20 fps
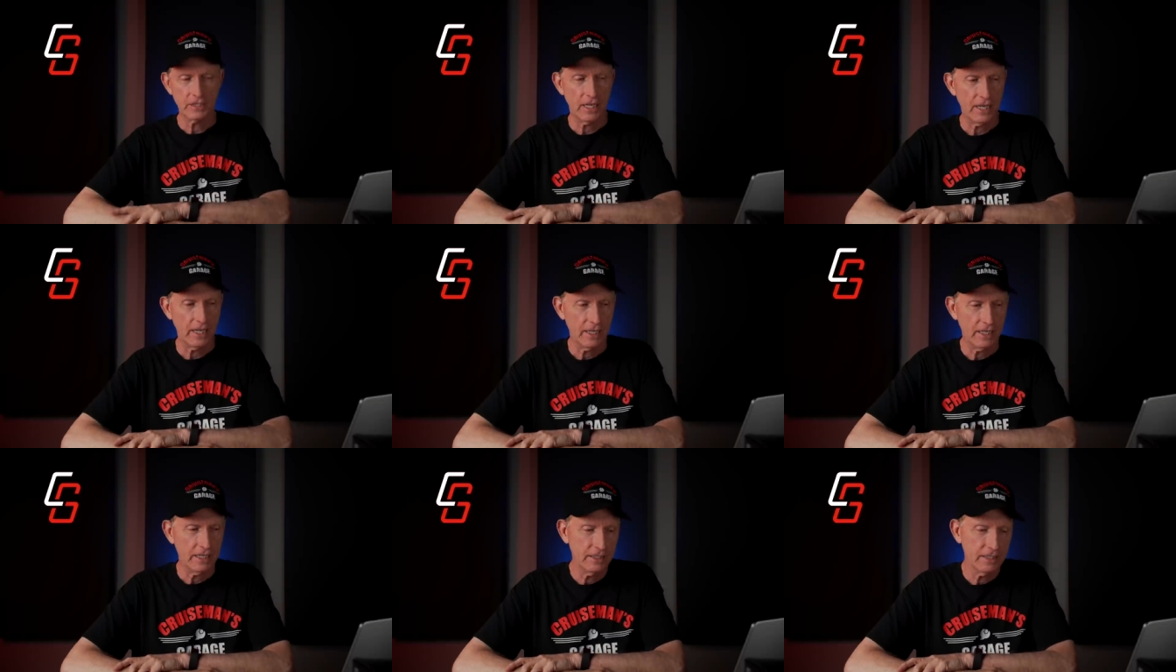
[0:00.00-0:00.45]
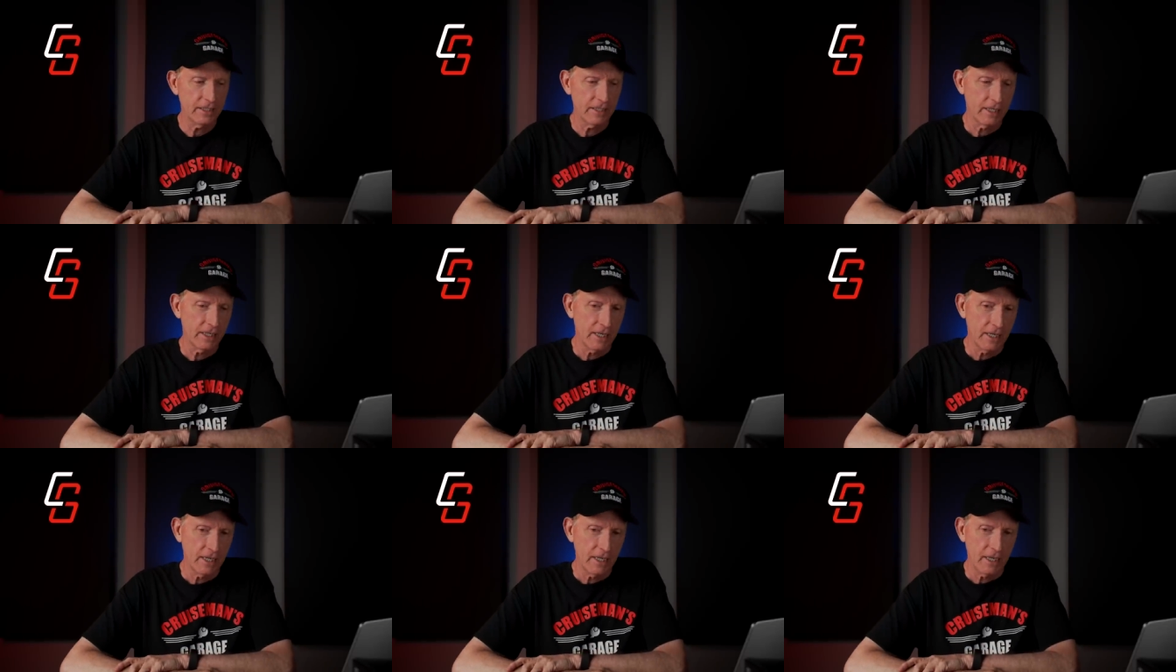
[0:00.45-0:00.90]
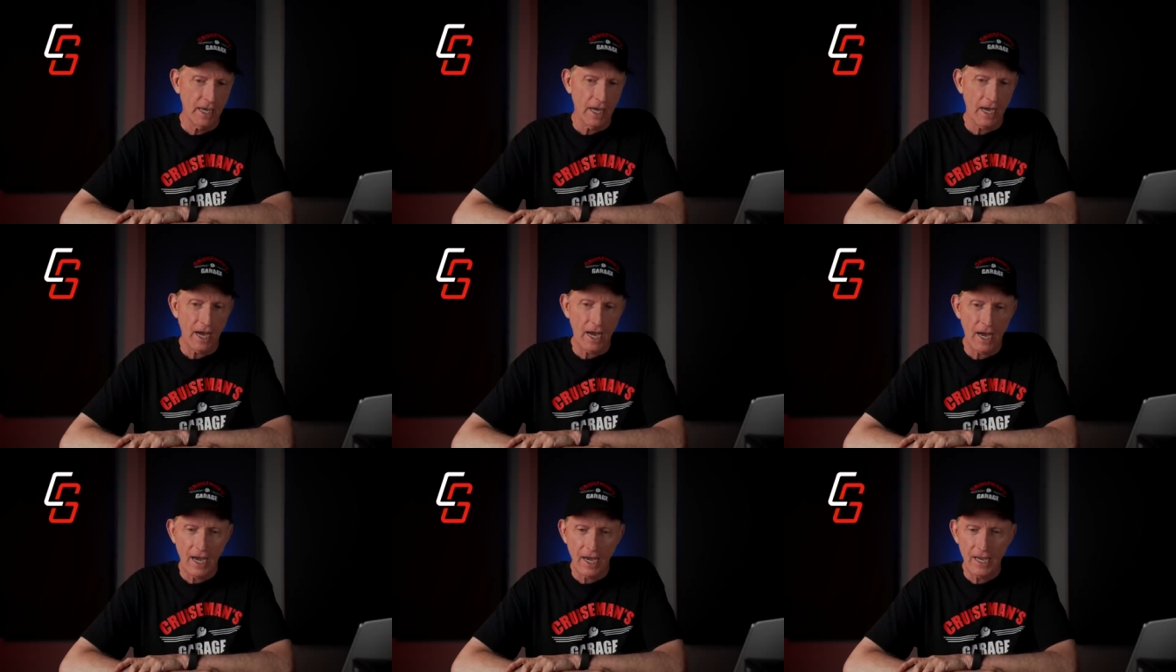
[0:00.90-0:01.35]
And
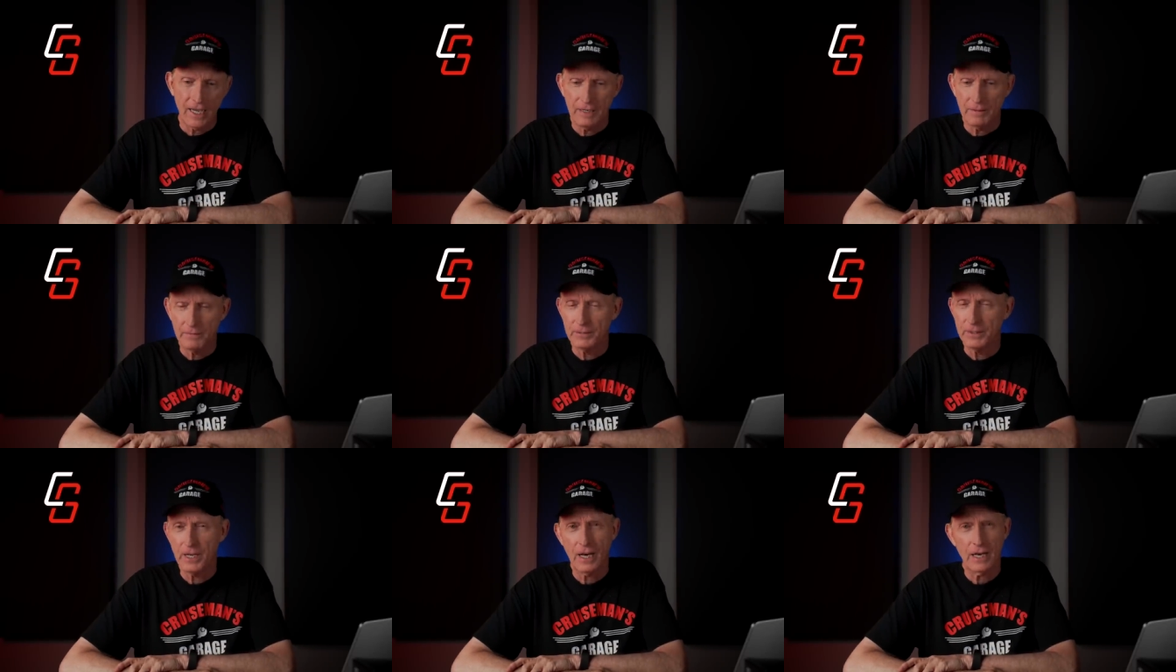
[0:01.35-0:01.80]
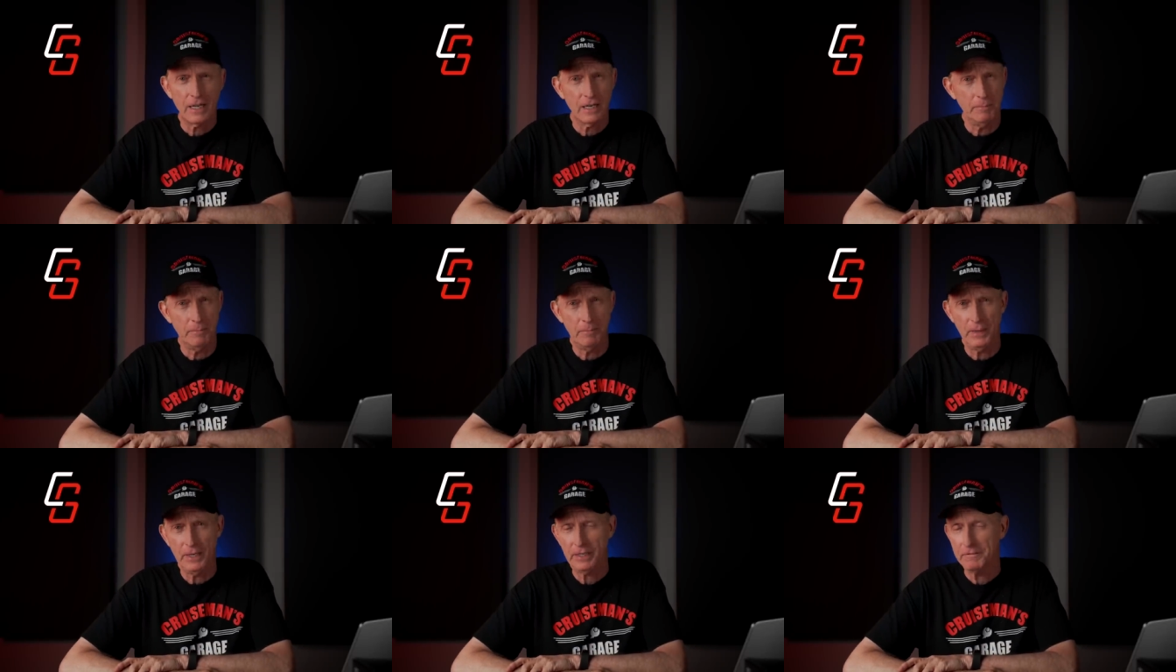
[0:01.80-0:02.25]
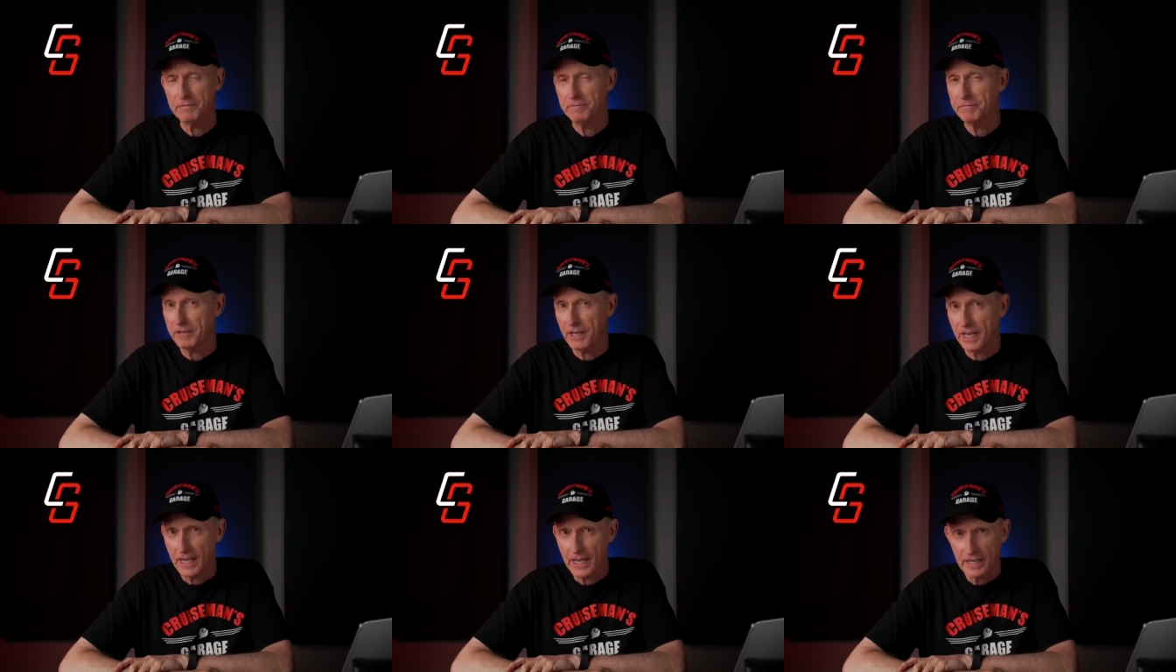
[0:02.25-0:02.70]
I am not a big
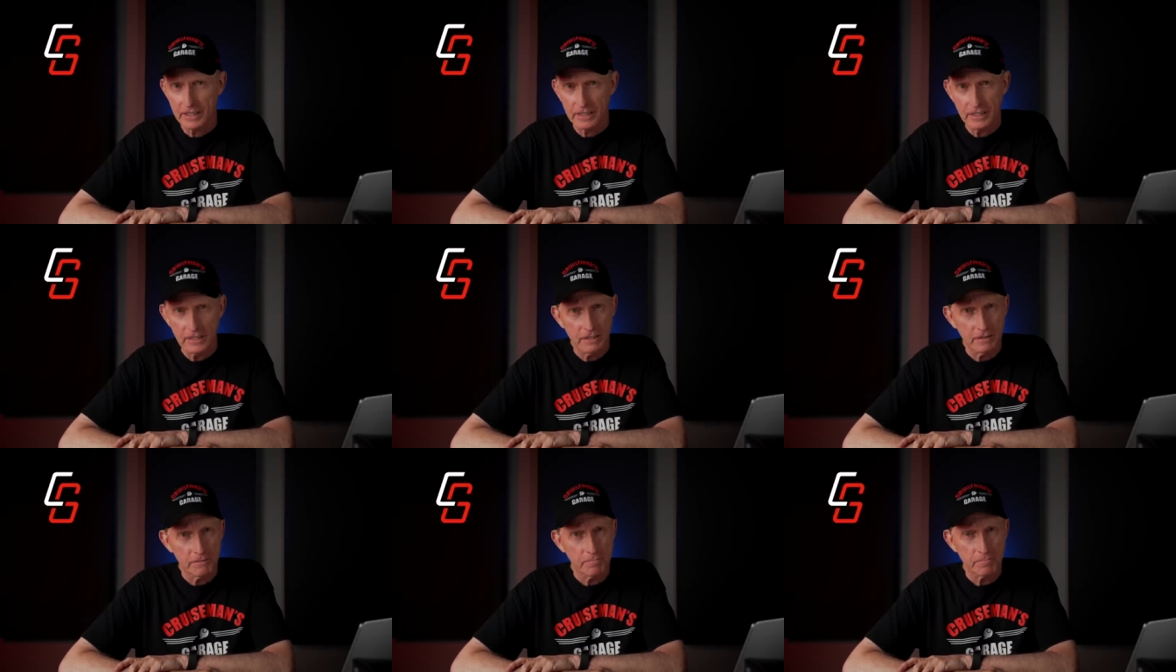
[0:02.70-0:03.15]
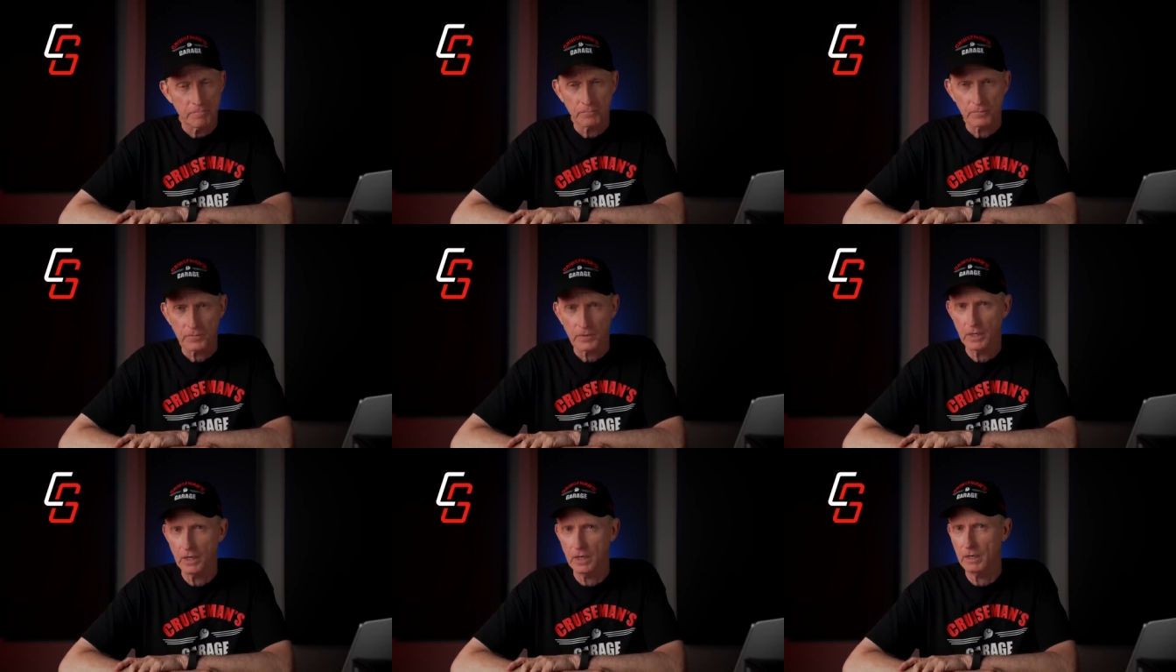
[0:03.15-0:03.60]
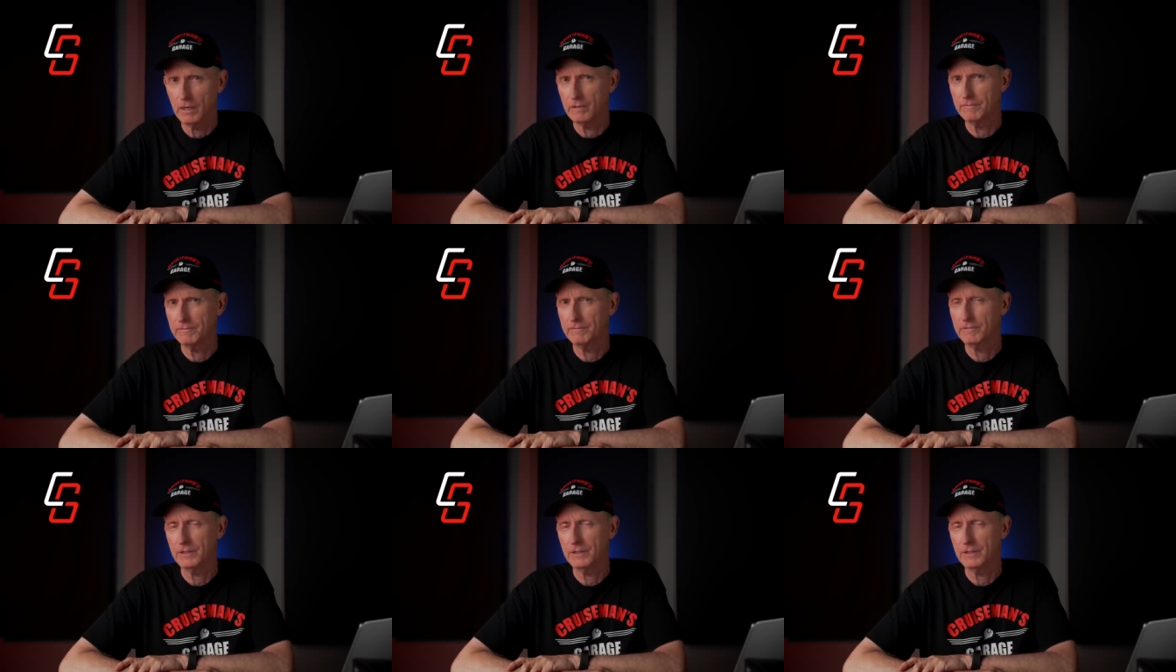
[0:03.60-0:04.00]
fan of